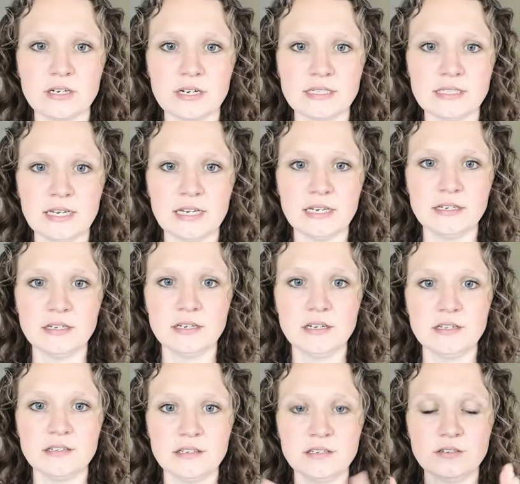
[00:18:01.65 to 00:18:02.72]
a day
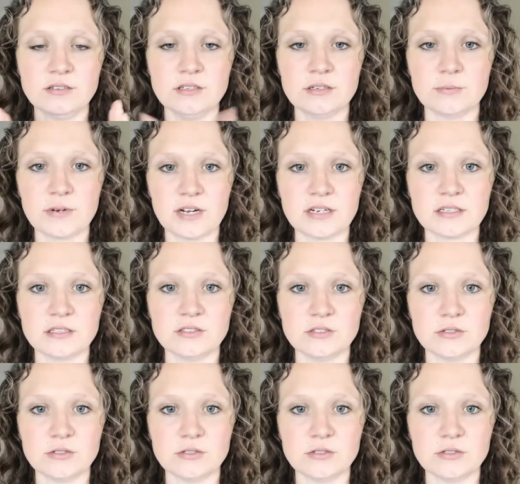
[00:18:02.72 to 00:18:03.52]
then you need to practice